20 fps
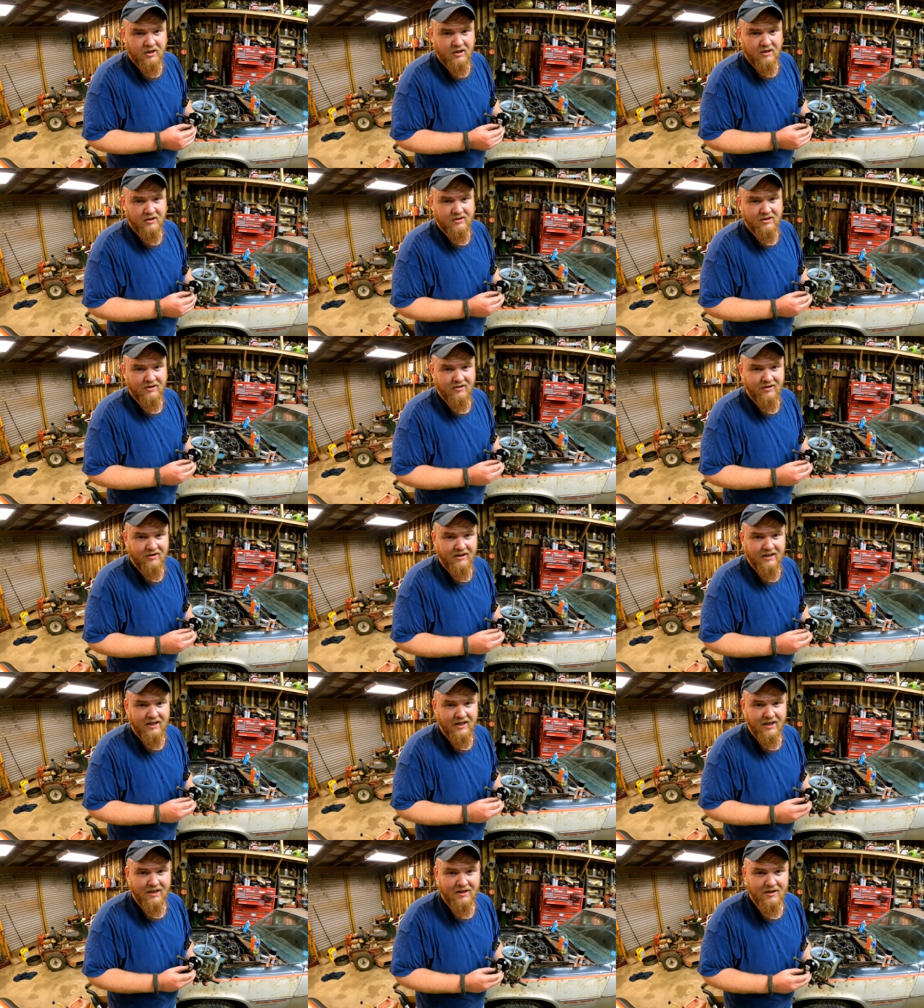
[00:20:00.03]
cuts on your
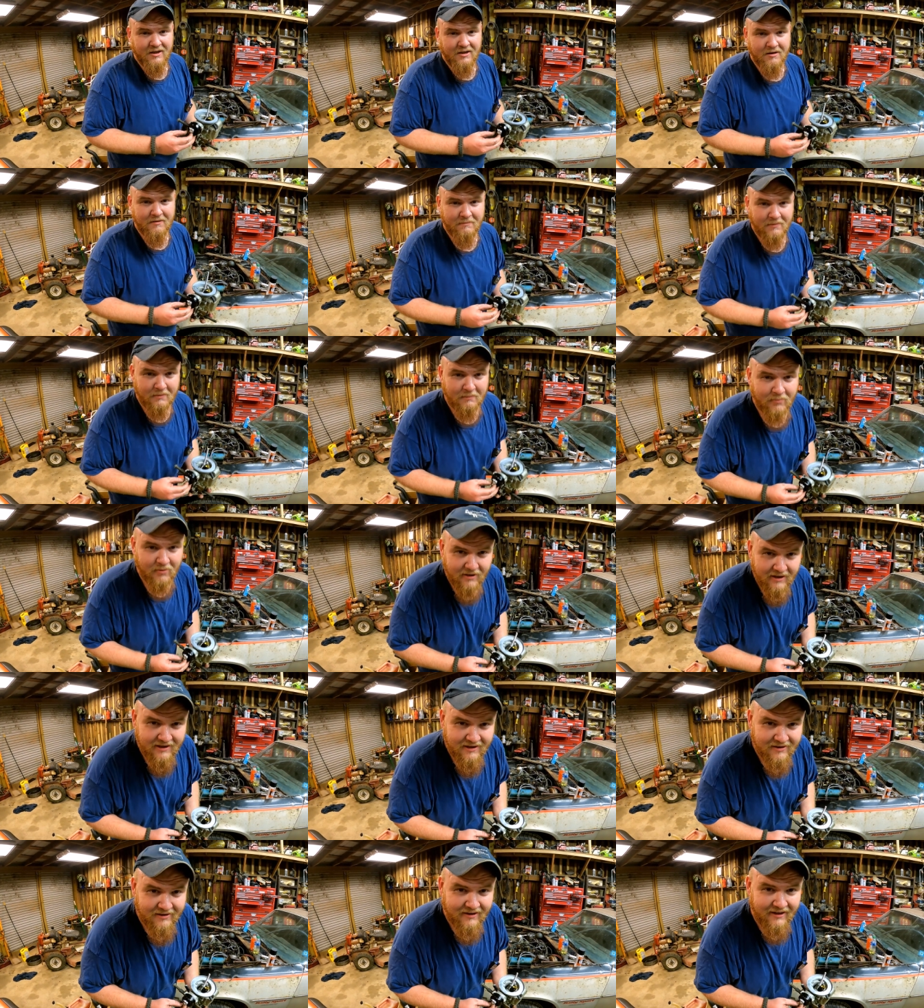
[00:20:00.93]
hand, but
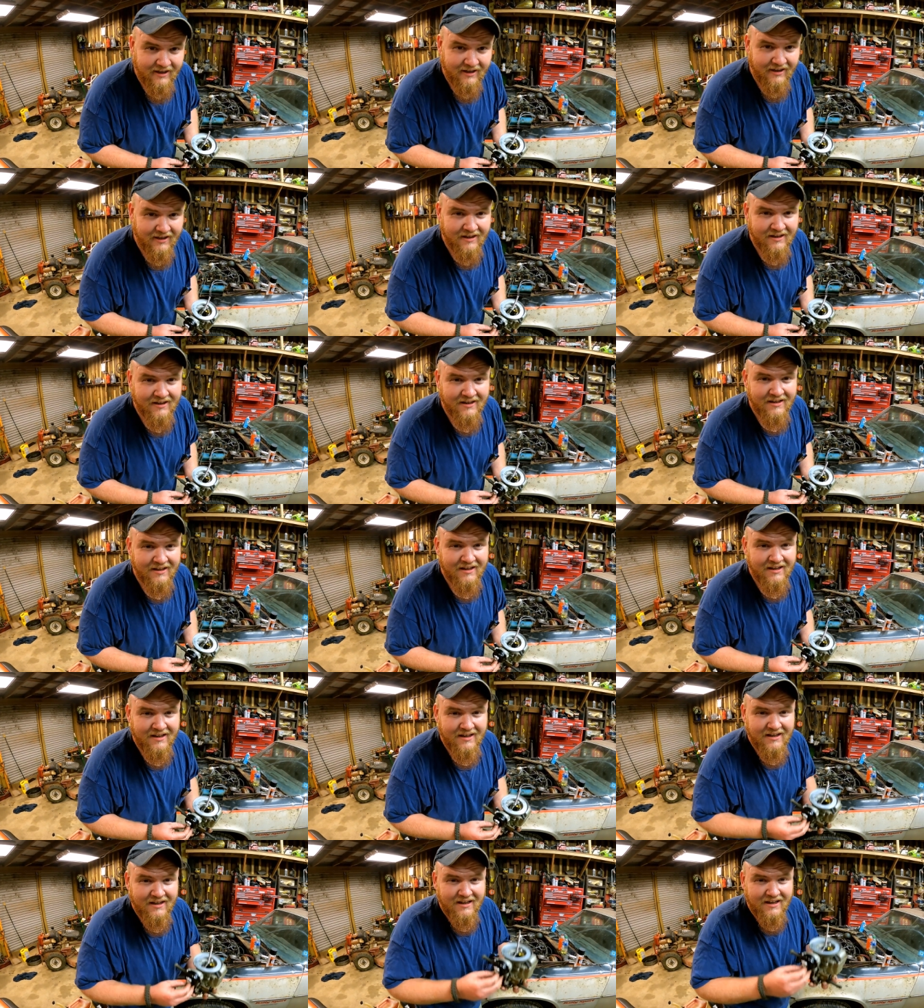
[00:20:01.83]
brake clean,
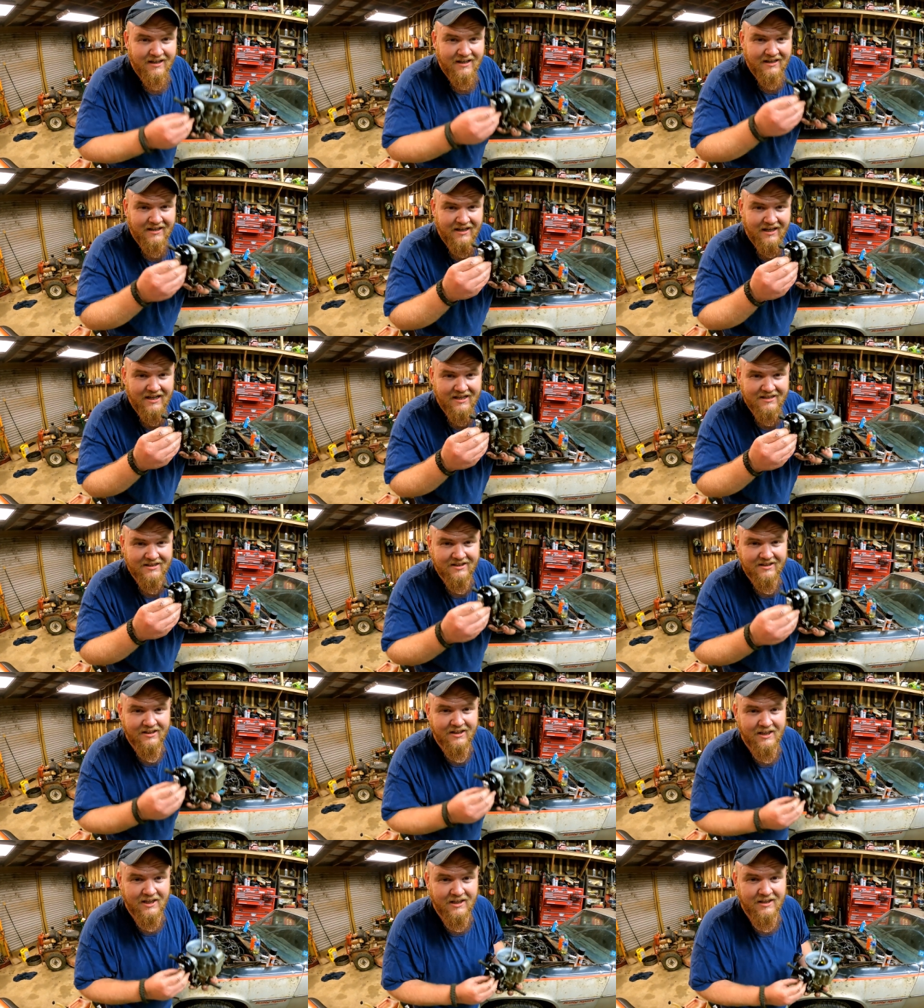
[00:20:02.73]

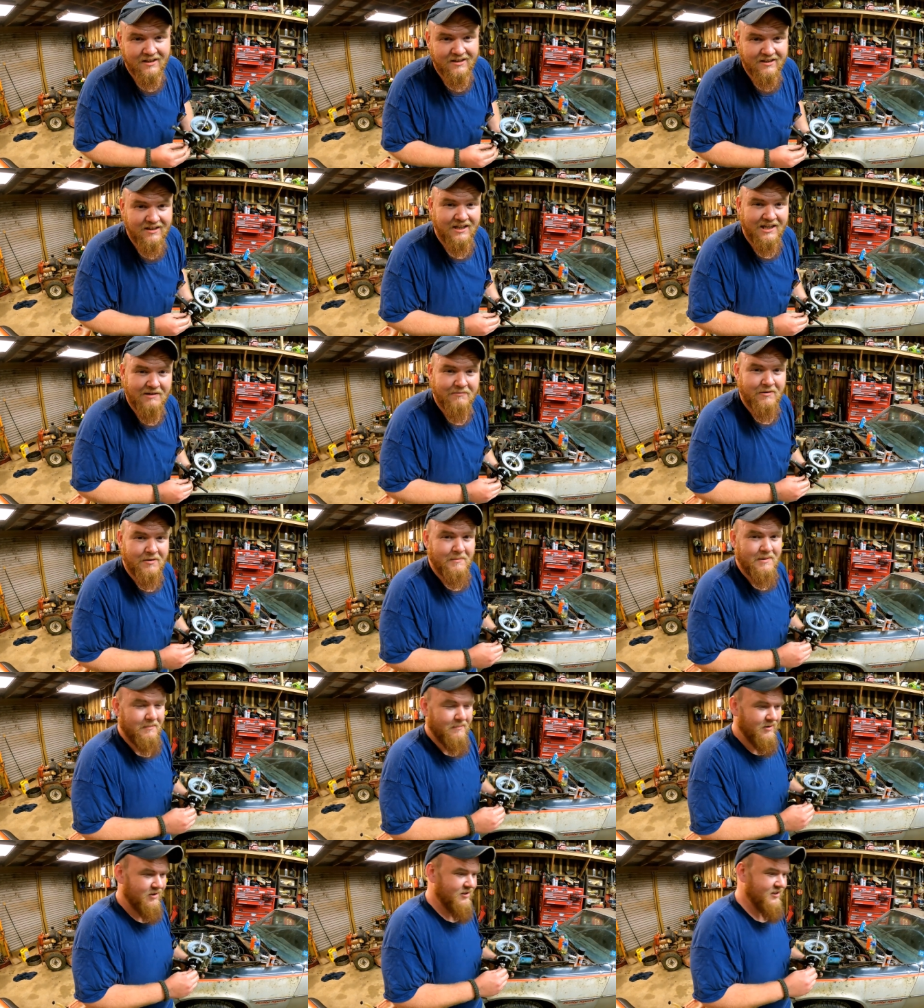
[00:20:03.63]
gasoline, it
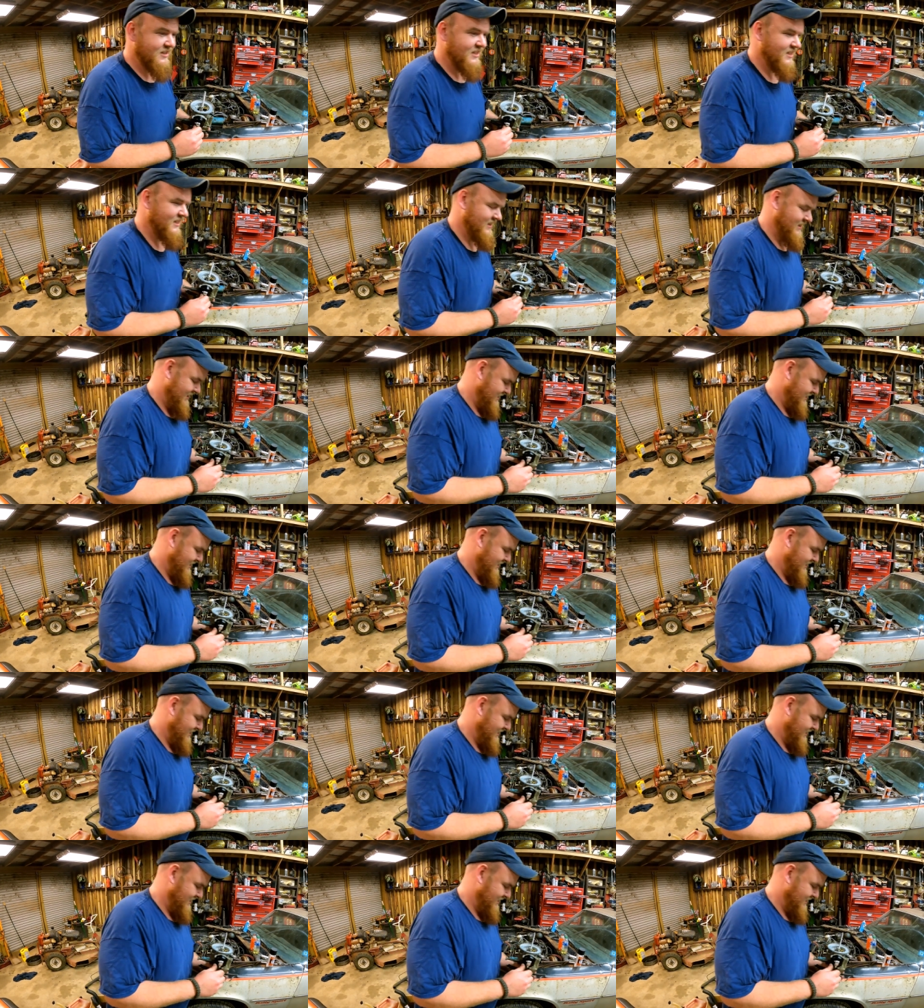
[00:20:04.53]
remembers.